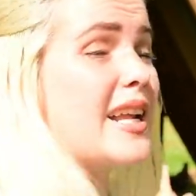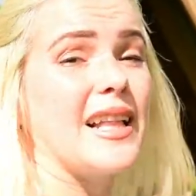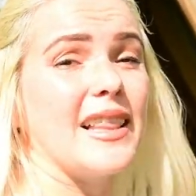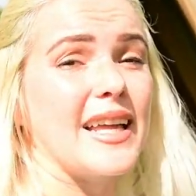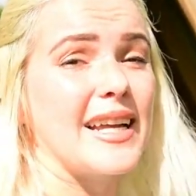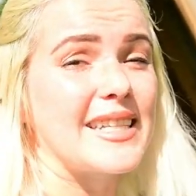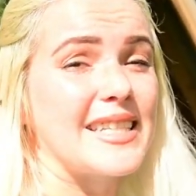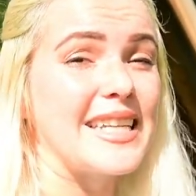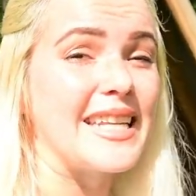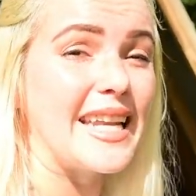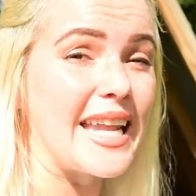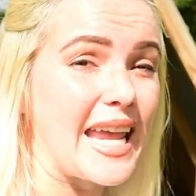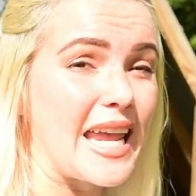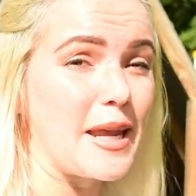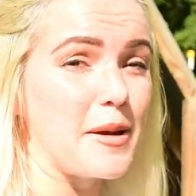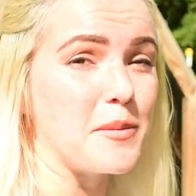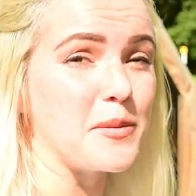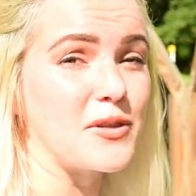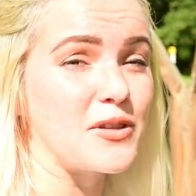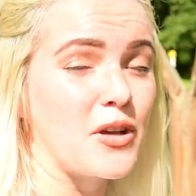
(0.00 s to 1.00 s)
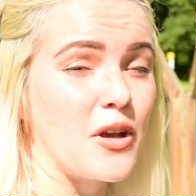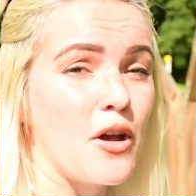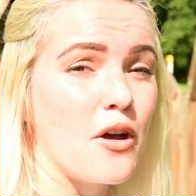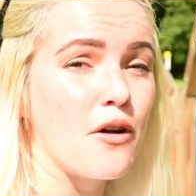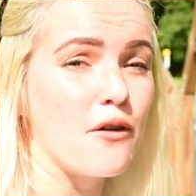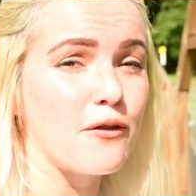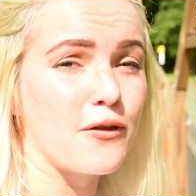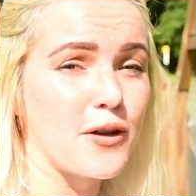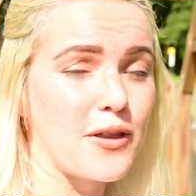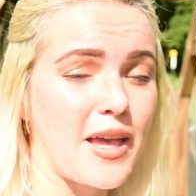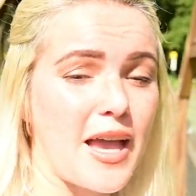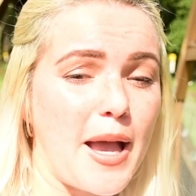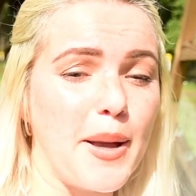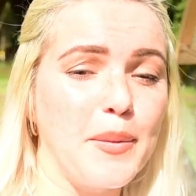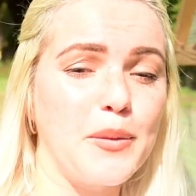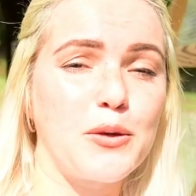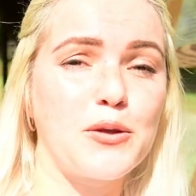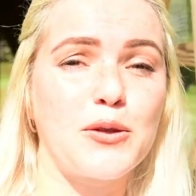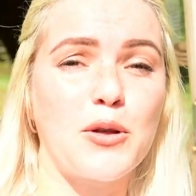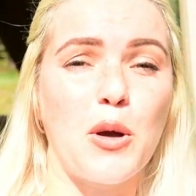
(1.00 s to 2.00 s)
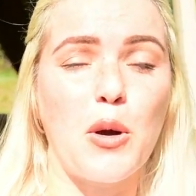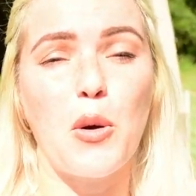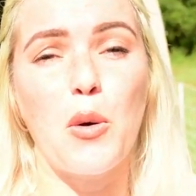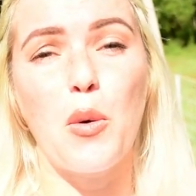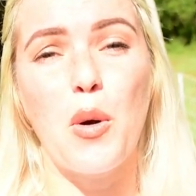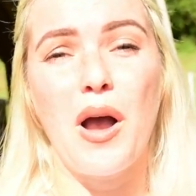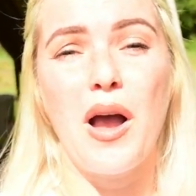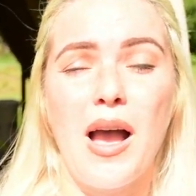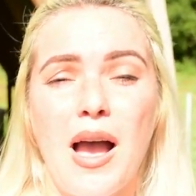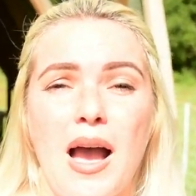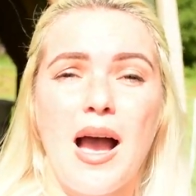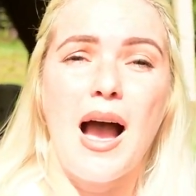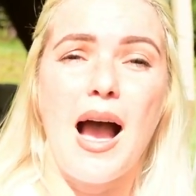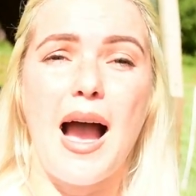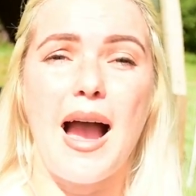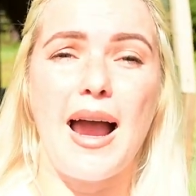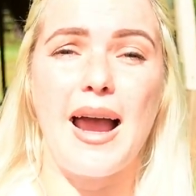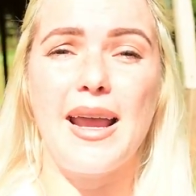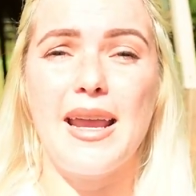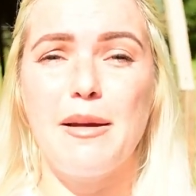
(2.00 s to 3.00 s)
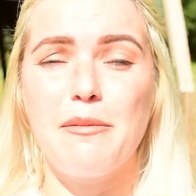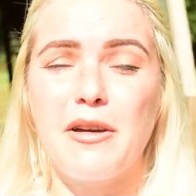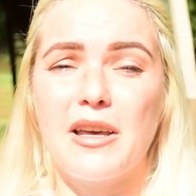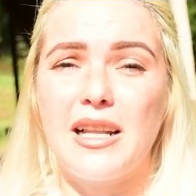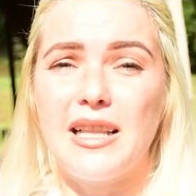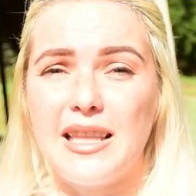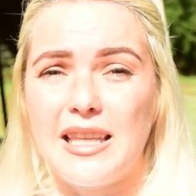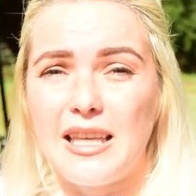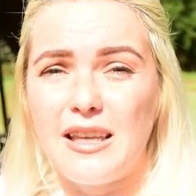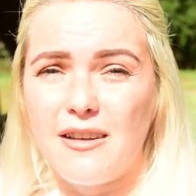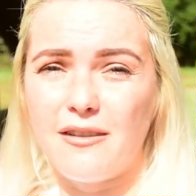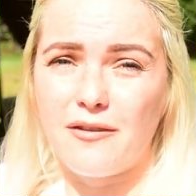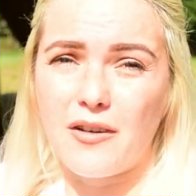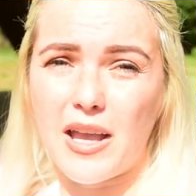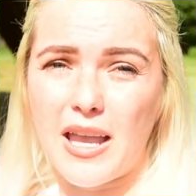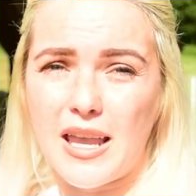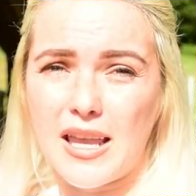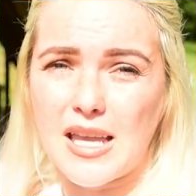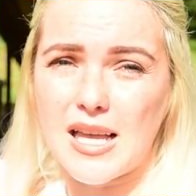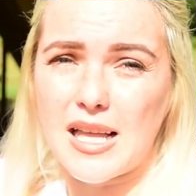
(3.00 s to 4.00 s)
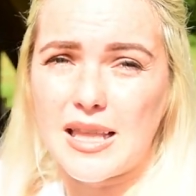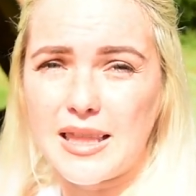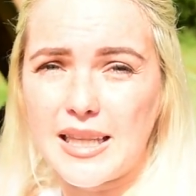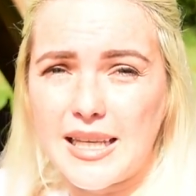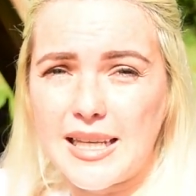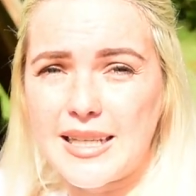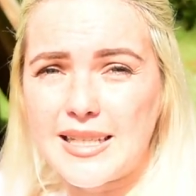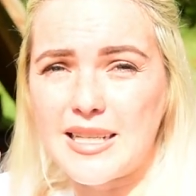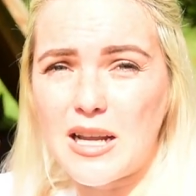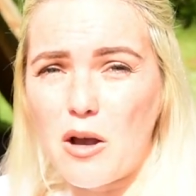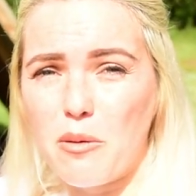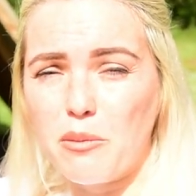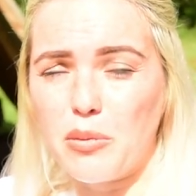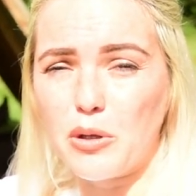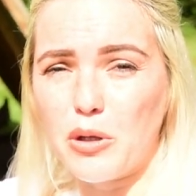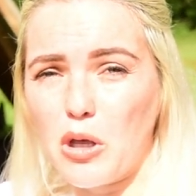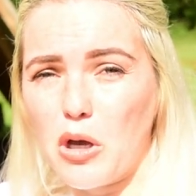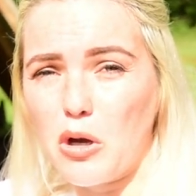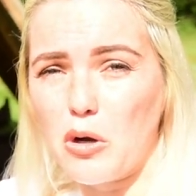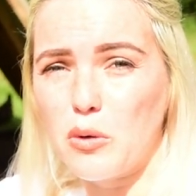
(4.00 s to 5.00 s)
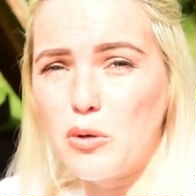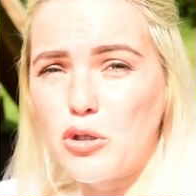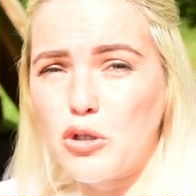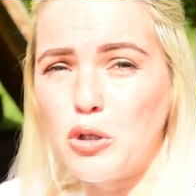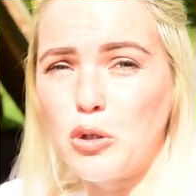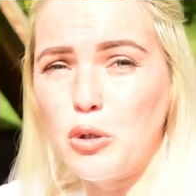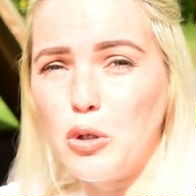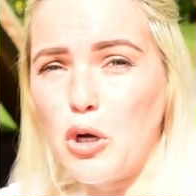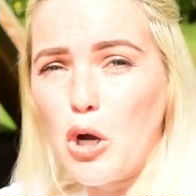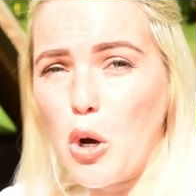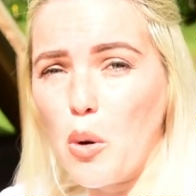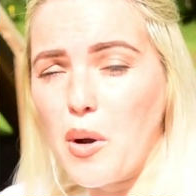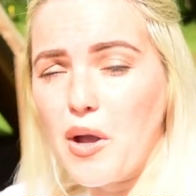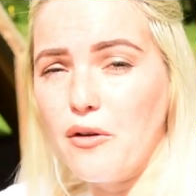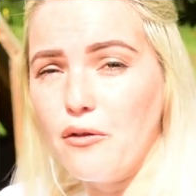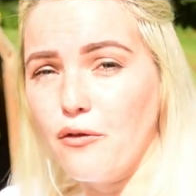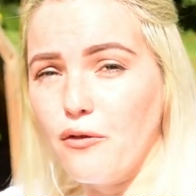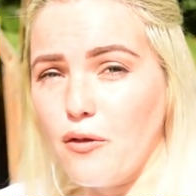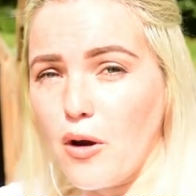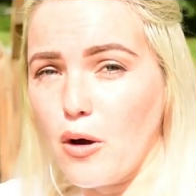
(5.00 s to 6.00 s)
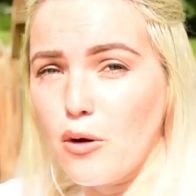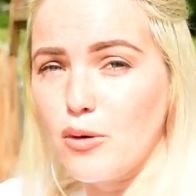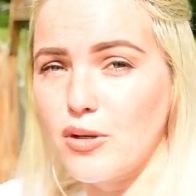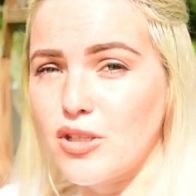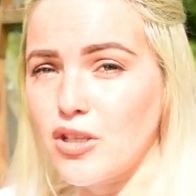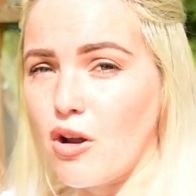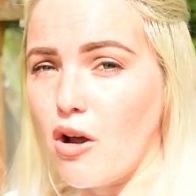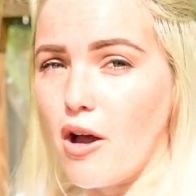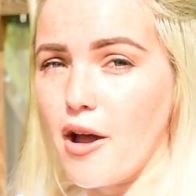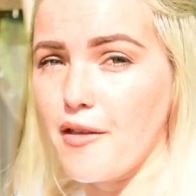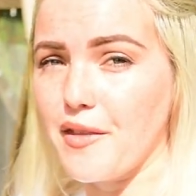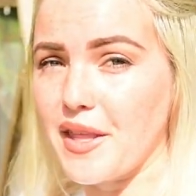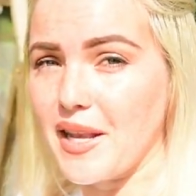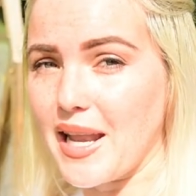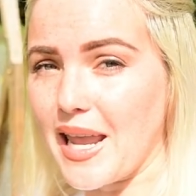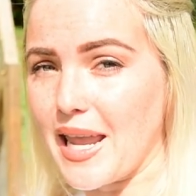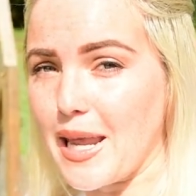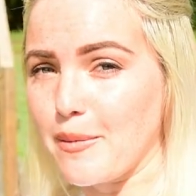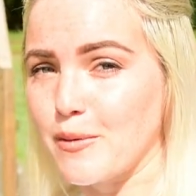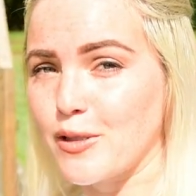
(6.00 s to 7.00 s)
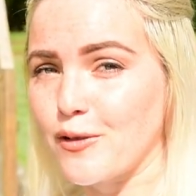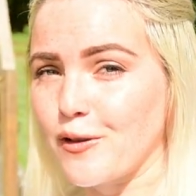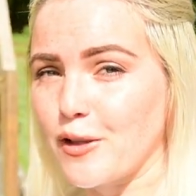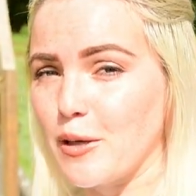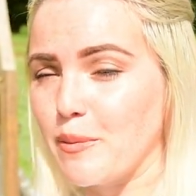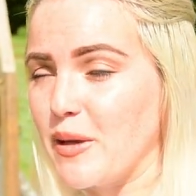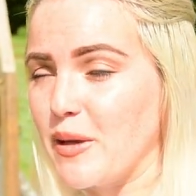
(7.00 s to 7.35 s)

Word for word: collecting names for them. So I am going to leave a uh, link down below to go and vote on the names for the